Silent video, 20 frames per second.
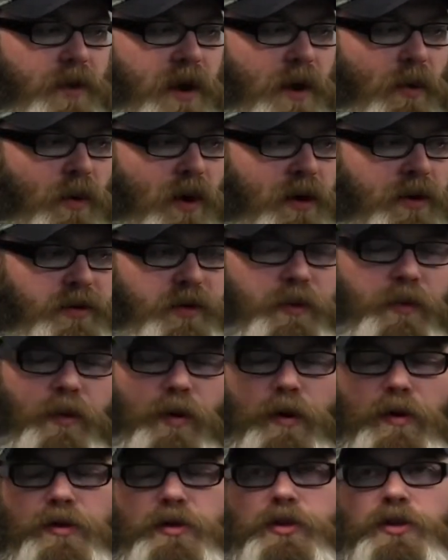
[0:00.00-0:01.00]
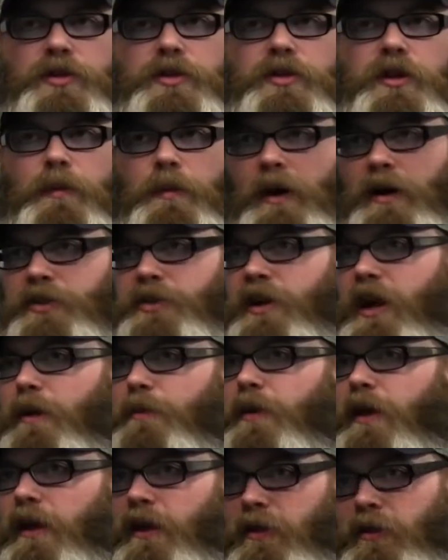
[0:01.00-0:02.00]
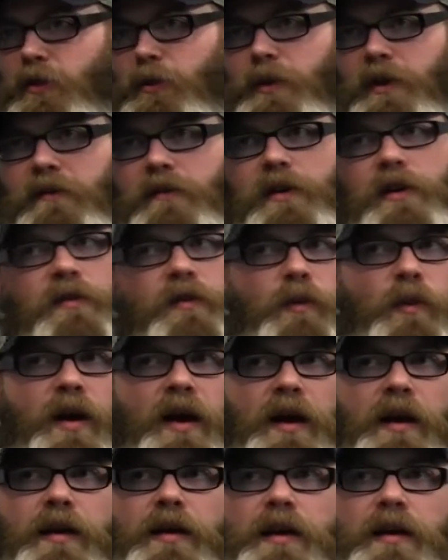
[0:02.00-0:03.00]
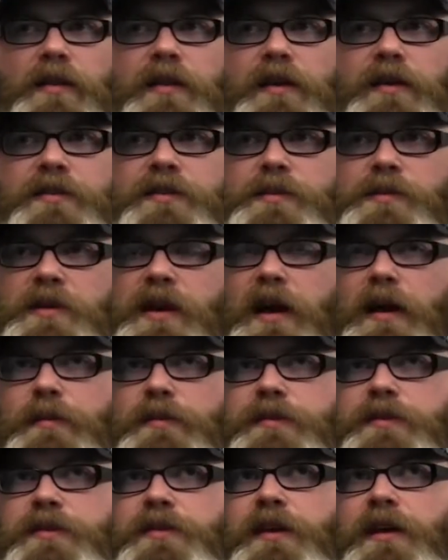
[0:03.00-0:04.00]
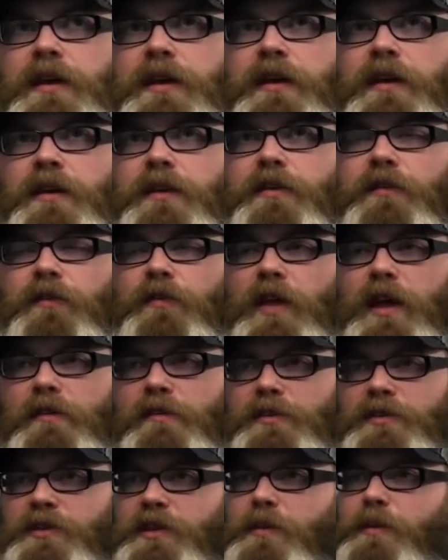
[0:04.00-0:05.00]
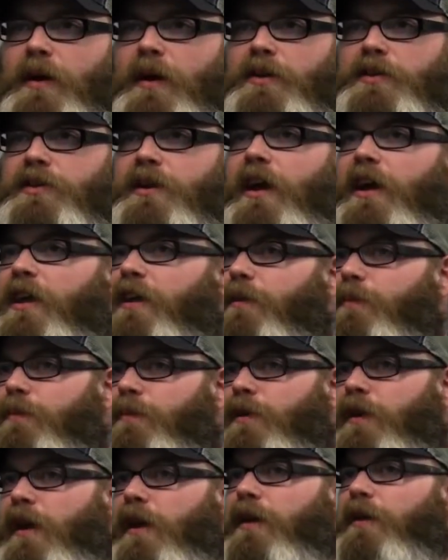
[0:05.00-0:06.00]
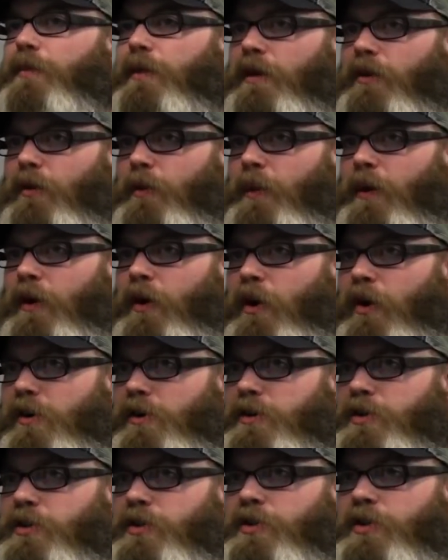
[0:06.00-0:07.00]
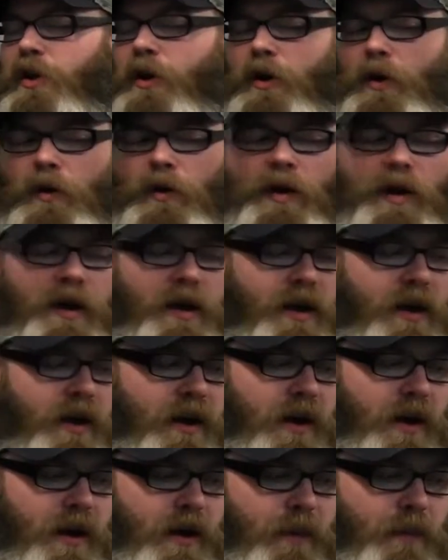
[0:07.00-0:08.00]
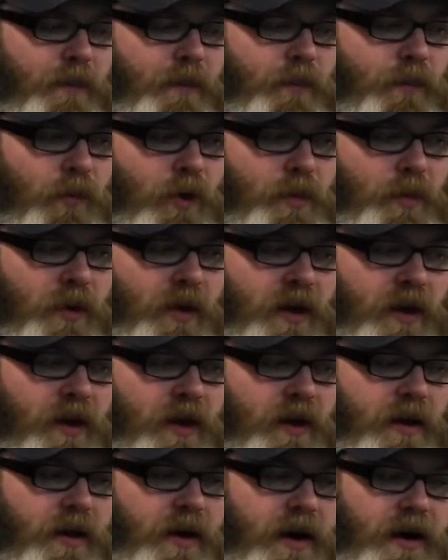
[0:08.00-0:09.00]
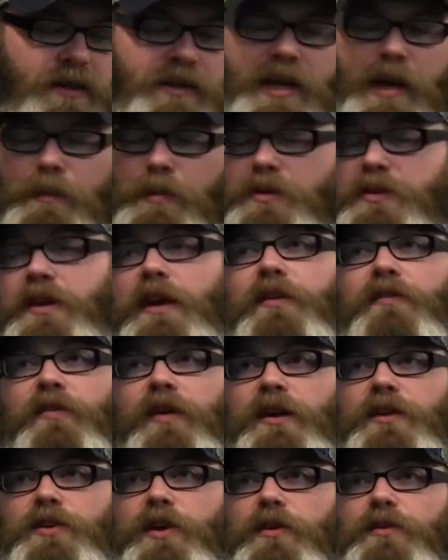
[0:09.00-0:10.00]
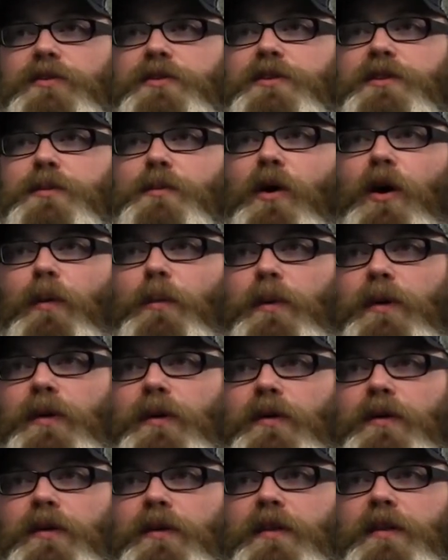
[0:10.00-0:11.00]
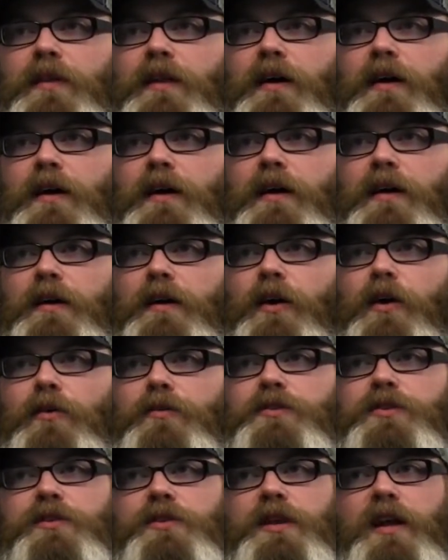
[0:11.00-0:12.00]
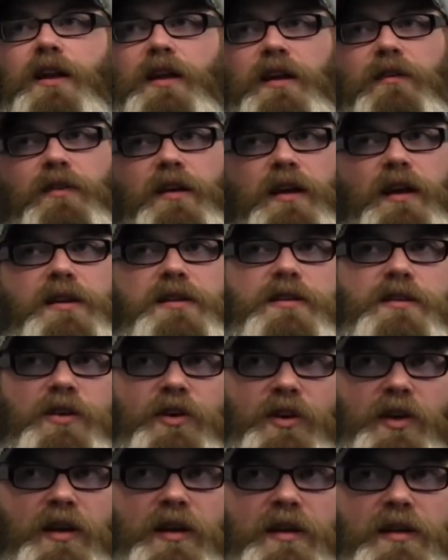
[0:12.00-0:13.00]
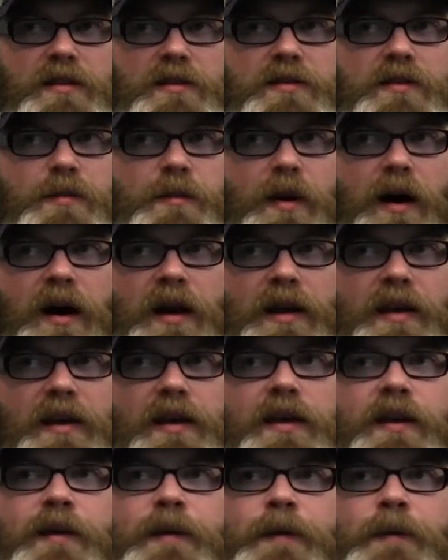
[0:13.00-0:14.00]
me, I wanted to approach a Belgian IPA in a little bit of a different way. I think sometimes the flavors in a Belgian IPA can be a little bit harsh, so we put in 10% flaked oats in the malt bill, and the oats just kind of give it a nice silkiness and body,